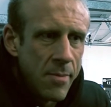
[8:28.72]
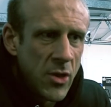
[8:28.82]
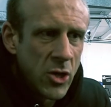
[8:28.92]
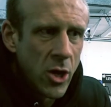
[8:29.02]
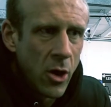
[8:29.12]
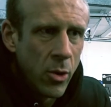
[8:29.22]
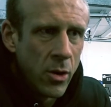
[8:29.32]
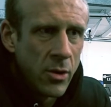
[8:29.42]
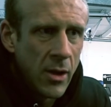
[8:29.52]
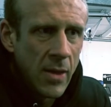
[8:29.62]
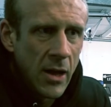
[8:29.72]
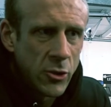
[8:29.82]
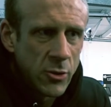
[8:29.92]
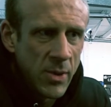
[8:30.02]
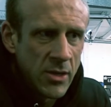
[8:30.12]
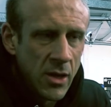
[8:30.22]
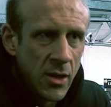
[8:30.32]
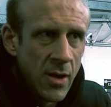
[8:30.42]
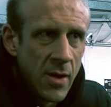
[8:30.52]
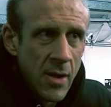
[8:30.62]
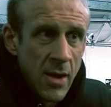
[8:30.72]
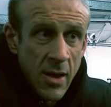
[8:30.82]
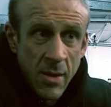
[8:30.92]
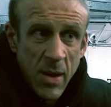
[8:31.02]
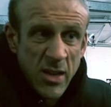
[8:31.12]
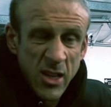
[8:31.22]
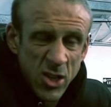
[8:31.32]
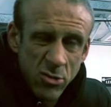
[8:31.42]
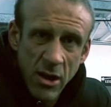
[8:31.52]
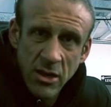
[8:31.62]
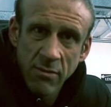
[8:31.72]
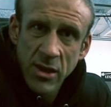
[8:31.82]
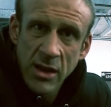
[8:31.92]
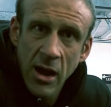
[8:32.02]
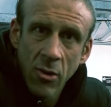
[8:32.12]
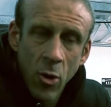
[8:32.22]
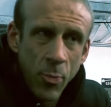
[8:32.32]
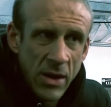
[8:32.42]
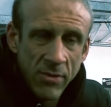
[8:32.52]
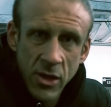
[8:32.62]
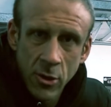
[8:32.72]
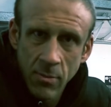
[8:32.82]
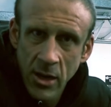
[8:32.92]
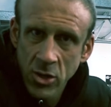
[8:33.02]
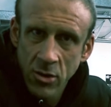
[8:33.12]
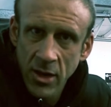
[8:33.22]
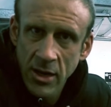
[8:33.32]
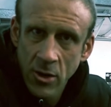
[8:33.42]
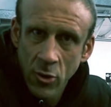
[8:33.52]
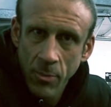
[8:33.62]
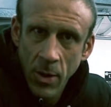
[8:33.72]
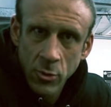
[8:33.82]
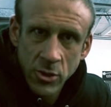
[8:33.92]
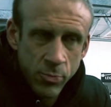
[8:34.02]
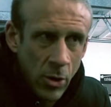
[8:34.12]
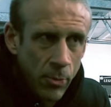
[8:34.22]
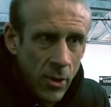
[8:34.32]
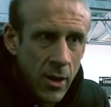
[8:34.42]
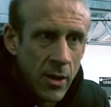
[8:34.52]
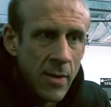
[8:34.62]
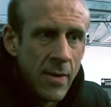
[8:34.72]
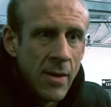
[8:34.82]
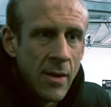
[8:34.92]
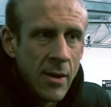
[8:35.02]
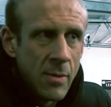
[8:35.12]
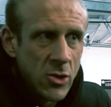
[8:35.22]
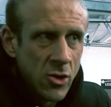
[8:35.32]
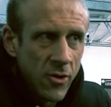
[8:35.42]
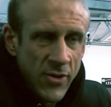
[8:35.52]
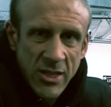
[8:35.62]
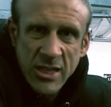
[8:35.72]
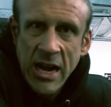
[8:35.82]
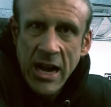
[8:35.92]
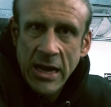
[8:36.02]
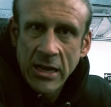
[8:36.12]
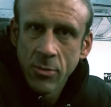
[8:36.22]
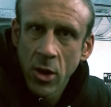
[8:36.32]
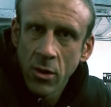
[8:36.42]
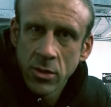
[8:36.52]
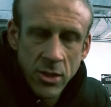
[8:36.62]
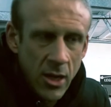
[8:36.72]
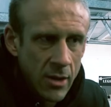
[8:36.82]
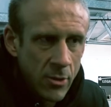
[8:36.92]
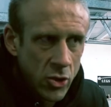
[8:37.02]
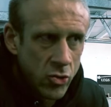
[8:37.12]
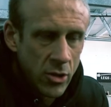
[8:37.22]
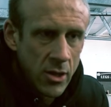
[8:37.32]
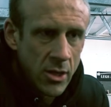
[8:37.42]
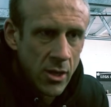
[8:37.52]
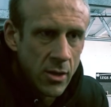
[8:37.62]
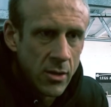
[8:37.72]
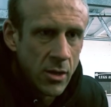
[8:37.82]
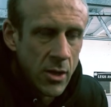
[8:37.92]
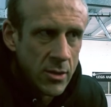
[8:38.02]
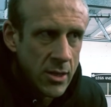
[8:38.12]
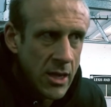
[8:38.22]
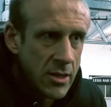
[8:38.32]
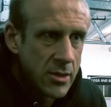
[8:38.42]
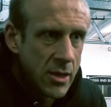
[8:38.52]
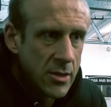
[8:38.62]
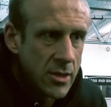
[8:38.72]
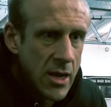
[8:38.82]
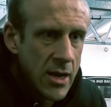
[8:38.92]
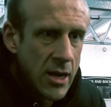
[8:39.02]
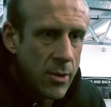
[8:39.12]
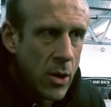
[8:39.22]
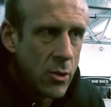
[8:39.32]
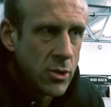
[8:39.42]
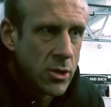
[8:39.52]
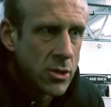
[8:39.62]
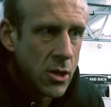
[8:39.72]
the show, and that'll just be to basically stretch everything out, open everything up, make sure I can hit all the poses properly, make sure nothing's tight and I'm not struggling to get in any poses. So